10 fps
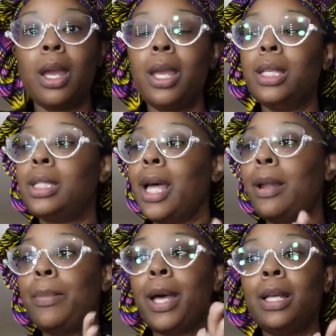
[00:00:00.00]
It's
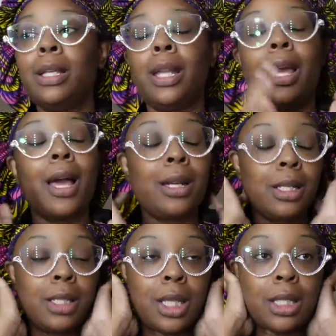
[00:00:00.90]
not about, I
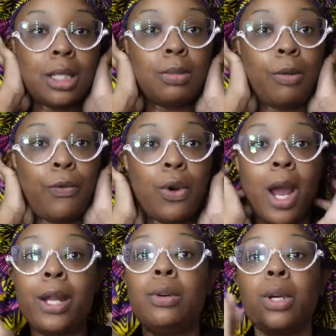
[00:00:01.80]
done said this
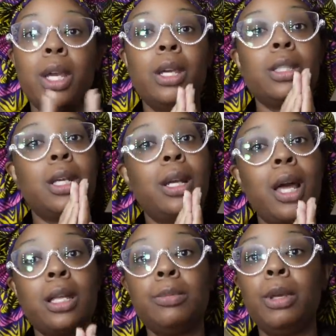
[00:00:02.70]
before, I don't care. It's going to
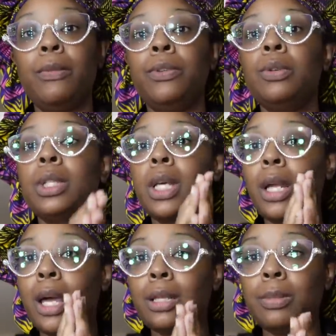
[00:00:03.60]
cost me a view, it's
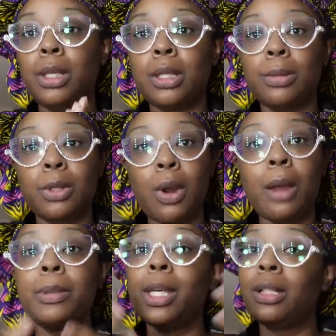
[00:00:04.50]
going to cost me a
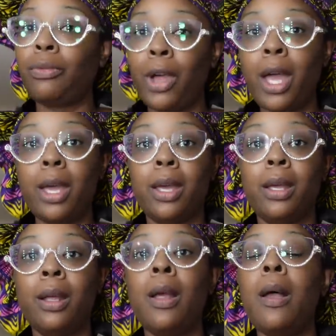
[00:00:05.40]
subscriber, that's fine.